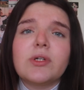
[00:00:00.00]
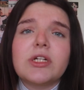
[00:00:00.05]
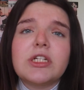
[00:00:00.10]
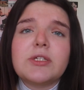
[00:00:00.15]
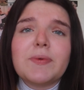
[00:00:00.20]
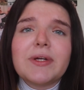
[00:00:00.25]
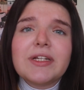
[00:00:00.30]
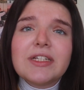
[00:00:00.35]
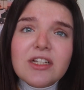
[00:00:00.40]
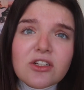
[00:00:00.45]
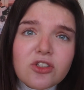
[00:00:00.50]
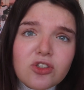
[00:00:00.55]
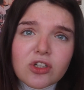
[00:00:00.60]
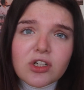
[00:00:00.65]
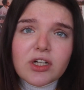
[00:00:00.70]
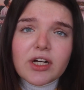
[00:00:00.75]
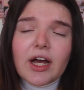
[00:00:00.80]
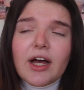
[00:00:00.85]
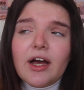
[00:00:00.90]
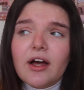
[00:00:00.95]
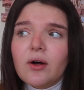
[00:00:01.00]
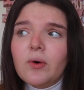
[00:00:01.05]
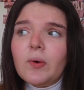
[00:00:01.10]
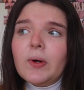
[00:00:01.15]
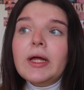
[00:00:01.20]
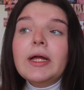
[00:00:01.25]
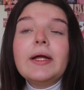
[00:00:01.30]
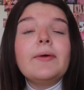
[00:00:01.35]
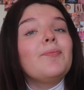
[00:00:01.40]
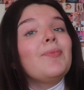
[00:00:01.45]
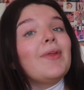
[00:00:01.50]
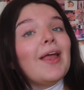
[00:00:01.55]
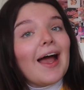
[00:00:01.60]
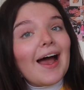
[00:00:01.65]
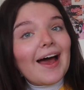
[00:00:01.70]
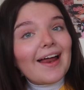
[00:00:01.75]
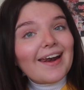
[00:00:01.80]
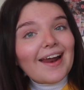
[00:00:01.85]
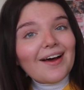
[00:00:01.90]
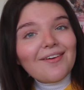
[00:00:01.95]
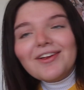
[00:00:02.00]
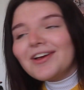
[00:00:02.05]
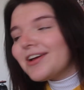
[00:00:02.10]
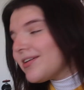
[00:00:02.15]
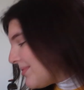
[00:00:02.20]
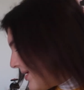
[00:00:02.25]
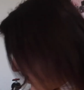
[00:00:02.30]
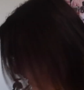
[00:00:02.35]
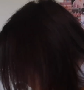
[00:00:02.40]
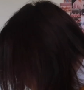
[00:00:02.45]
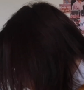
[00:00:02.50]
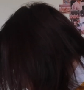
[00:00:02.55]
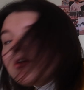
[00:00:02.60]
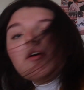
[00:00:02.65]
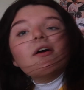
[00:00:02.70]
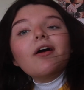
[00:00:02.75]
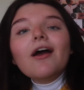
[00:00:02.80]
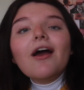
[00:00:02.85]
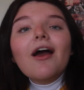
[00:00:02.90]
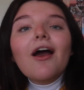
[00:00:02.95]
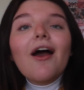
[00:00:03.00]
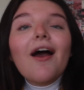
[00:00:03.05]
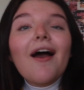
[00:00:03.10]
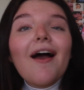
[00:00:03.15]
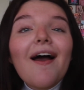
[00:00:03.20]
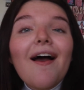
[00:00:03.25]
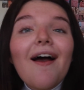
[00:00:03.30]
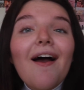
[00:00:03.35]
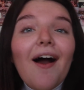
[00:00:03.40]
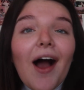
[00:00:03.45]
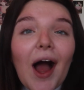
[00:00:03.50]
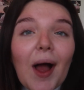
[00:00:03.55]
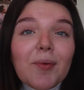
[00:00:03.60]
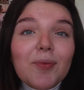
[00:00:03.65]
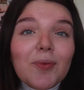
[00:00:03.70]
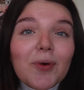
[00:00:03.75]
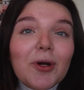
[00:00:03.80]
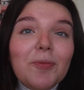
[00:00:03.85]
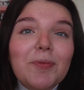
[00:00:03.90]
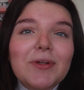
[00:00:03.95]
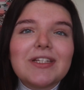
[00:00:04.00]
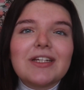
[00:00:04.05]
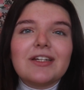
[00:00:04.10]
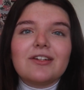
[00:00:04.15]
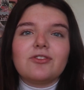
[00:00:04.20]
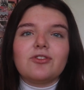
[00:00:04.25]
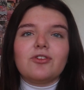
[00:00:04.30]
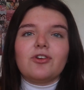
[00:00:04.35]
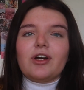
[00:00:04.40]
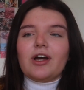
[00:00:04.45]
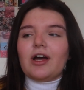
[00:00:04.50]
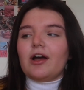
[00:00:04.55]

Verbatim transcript: I wanted to be a TikTok girl. And now look at me. I want to be TikTok